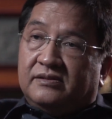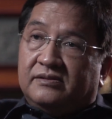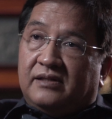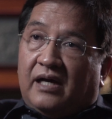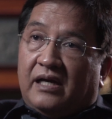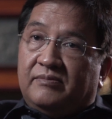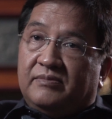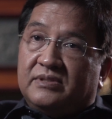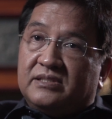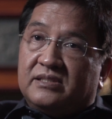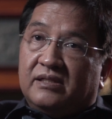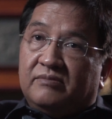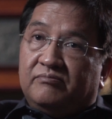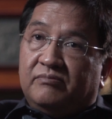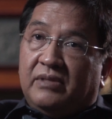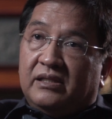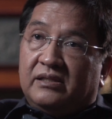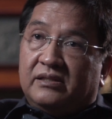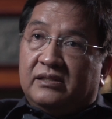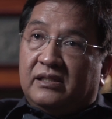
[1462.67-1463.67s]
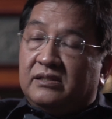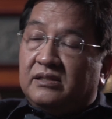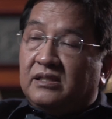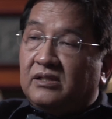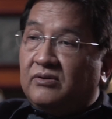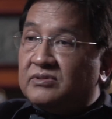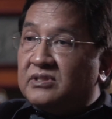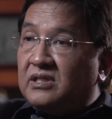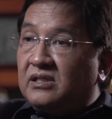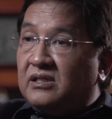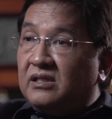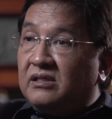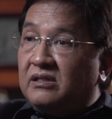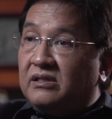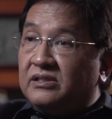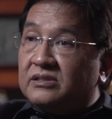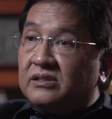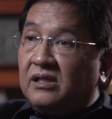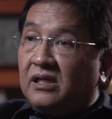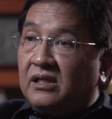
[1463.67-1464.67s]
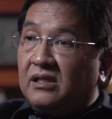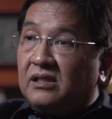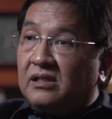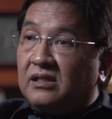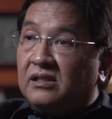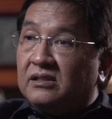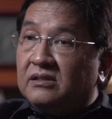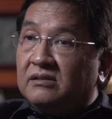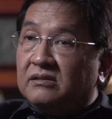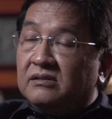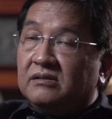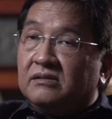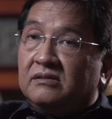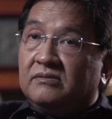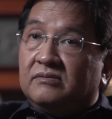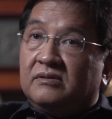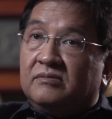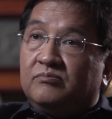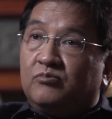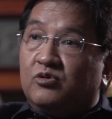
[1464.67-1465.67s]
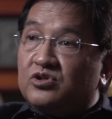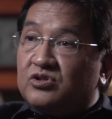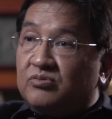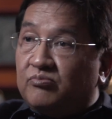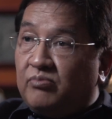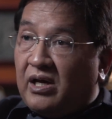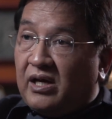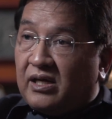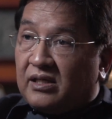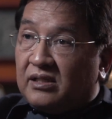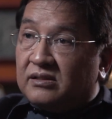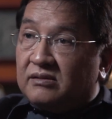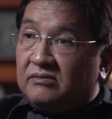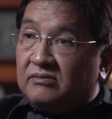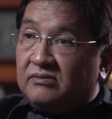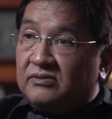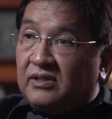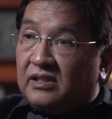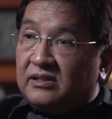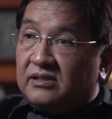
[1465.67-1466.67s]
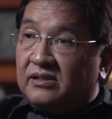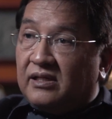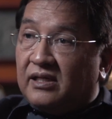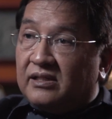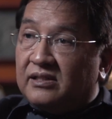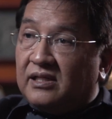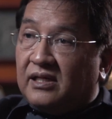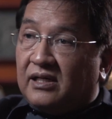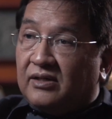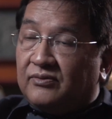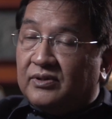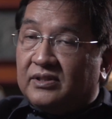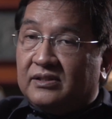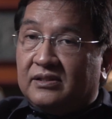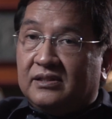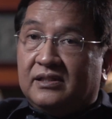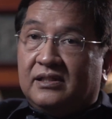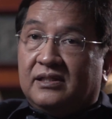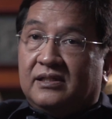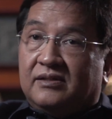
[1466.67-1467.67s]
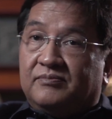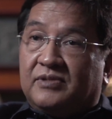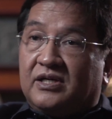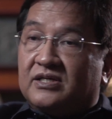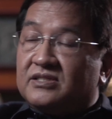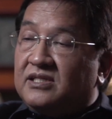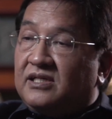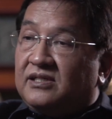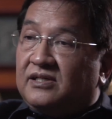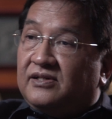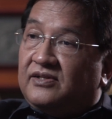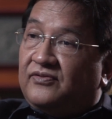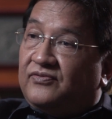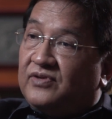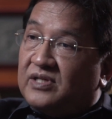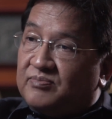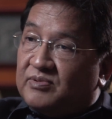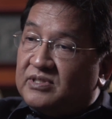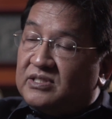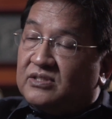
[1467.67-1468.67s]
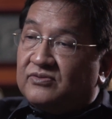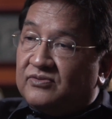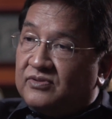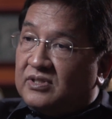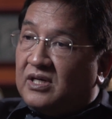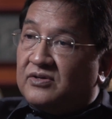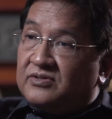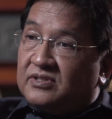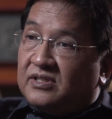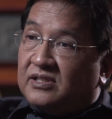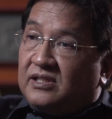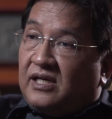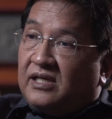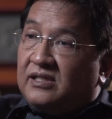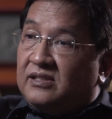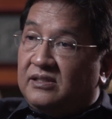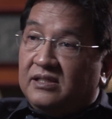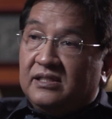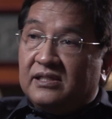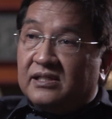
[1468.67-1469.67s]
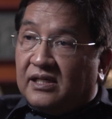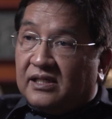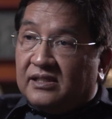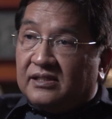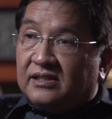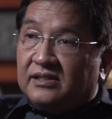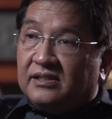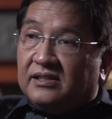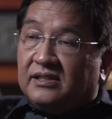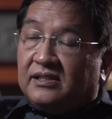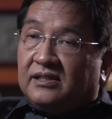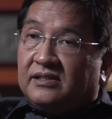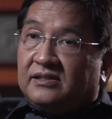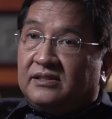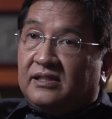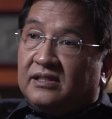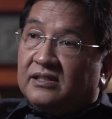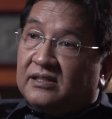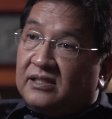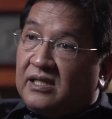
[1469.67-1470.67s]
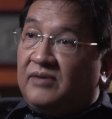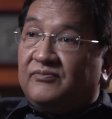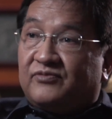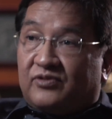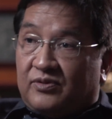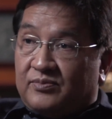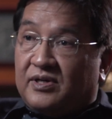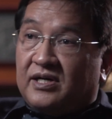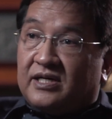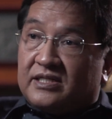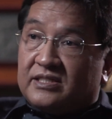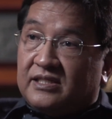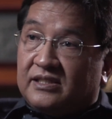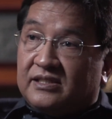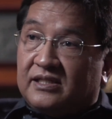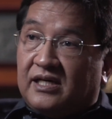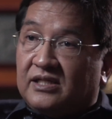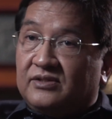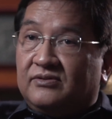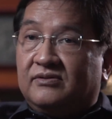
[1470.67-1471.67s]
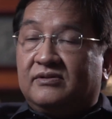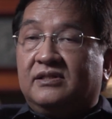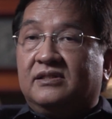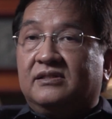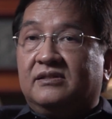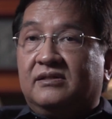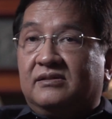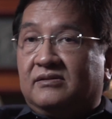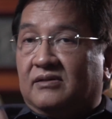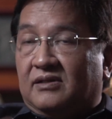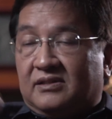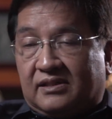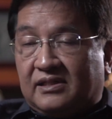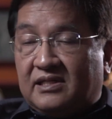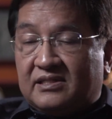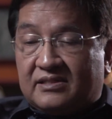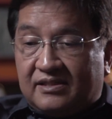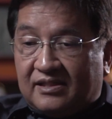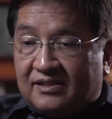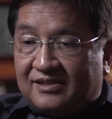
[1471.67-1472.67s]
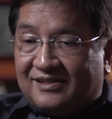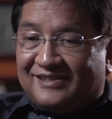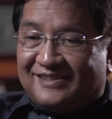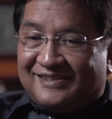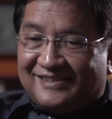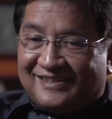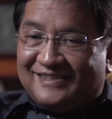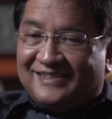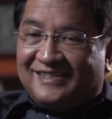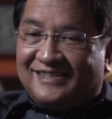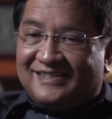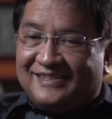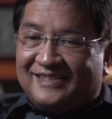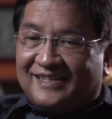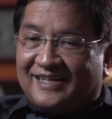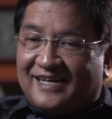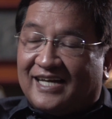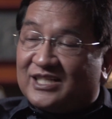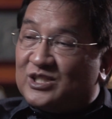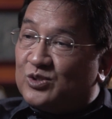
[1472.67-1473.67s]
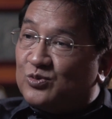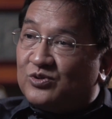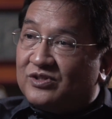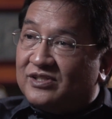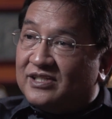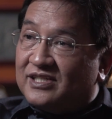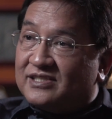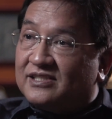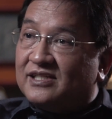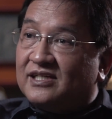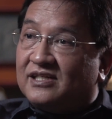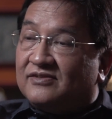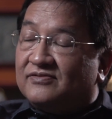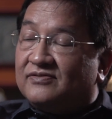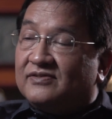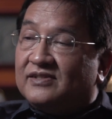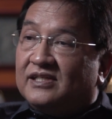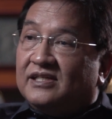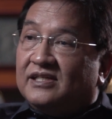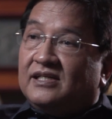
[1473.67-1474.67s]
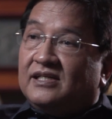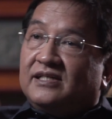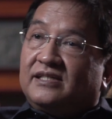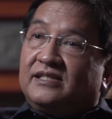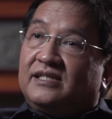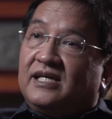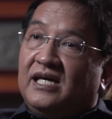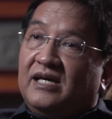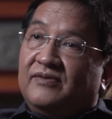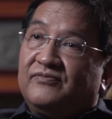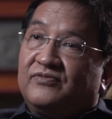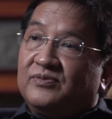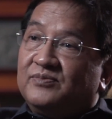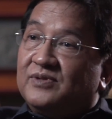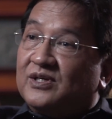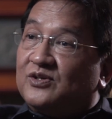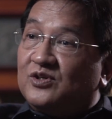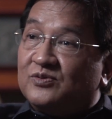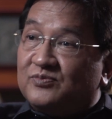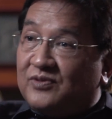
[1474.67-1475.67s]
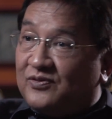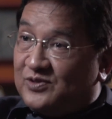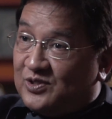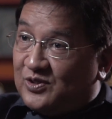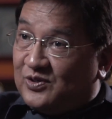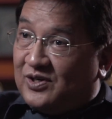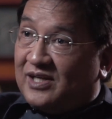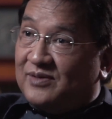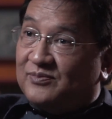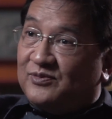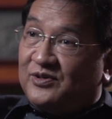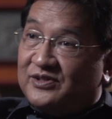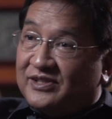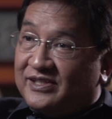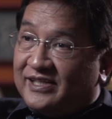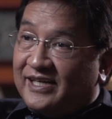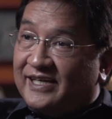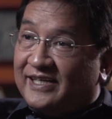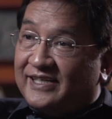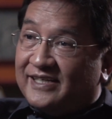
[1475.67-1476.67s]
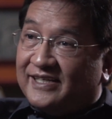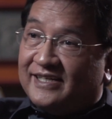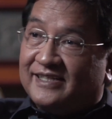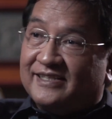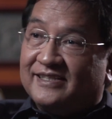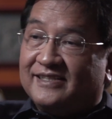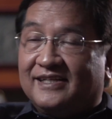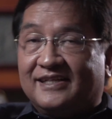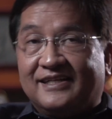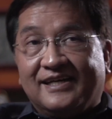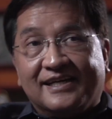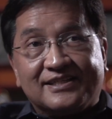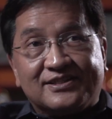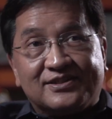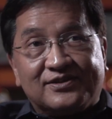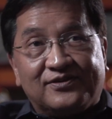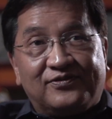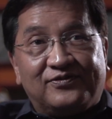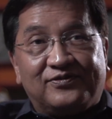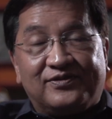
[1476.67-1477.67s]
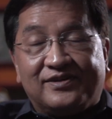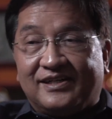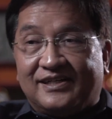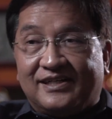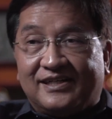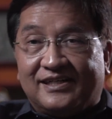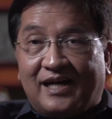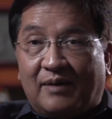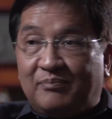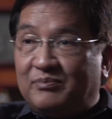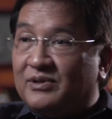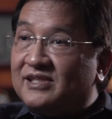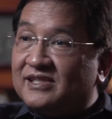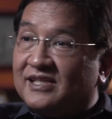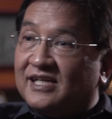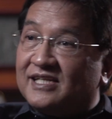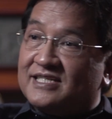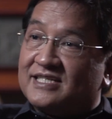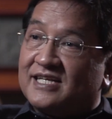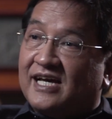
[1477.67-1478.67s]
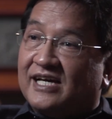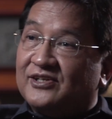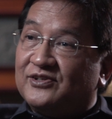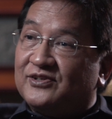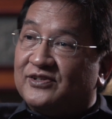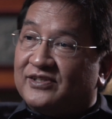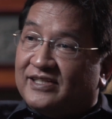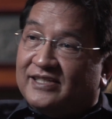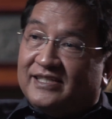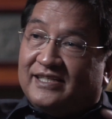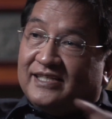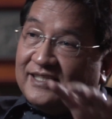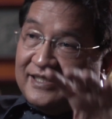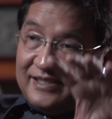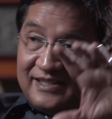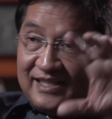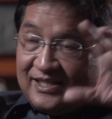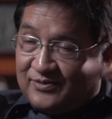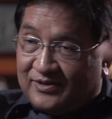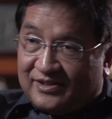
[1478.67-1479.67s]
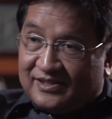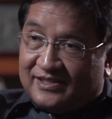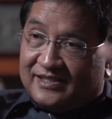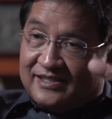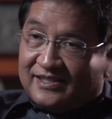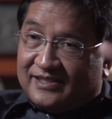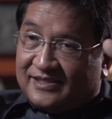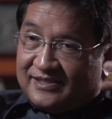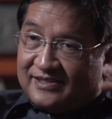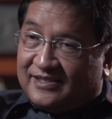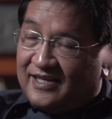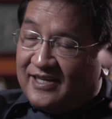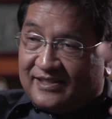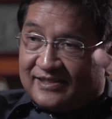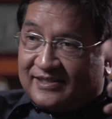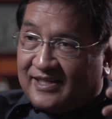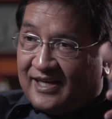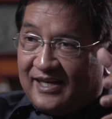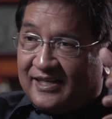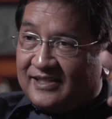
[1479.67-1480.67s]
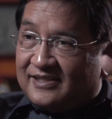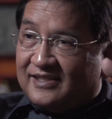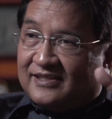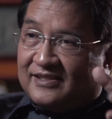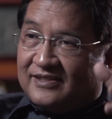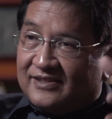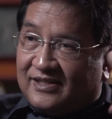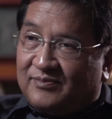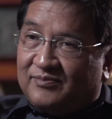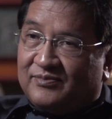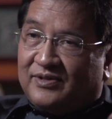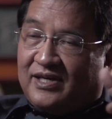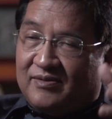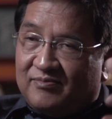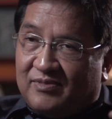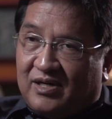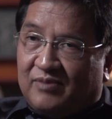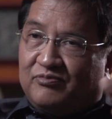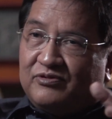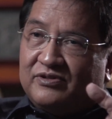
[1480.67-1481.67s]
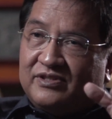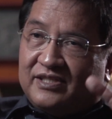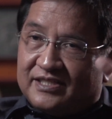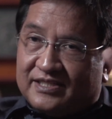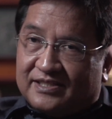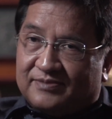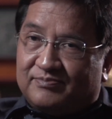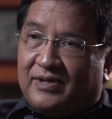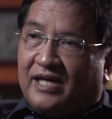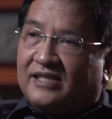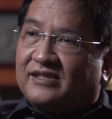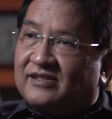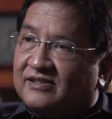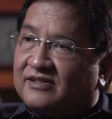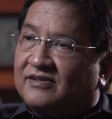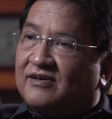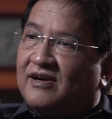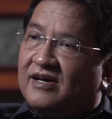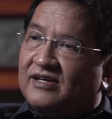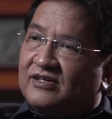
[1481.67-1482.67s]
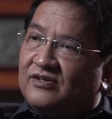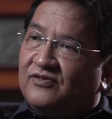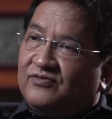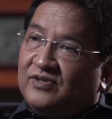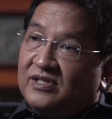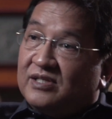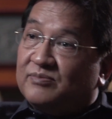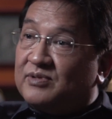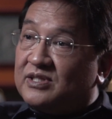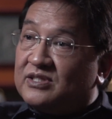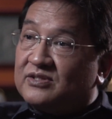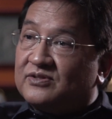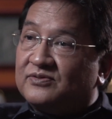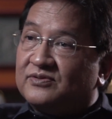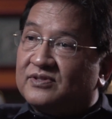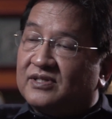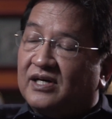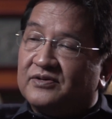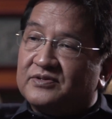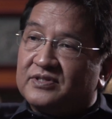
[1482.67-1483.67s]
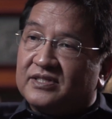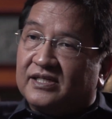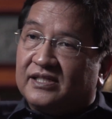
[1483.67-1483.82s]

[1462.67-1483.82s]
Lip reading: I must admit that there was an initial pushback at NEDA because the Philippines 2000 idea didn't come from us. It actually, at least the catchword itself, came from the group of Joe Almonte and the likes of Apinta Lisayon. They were the think tank that came up with this battle cry of Philippines 2000.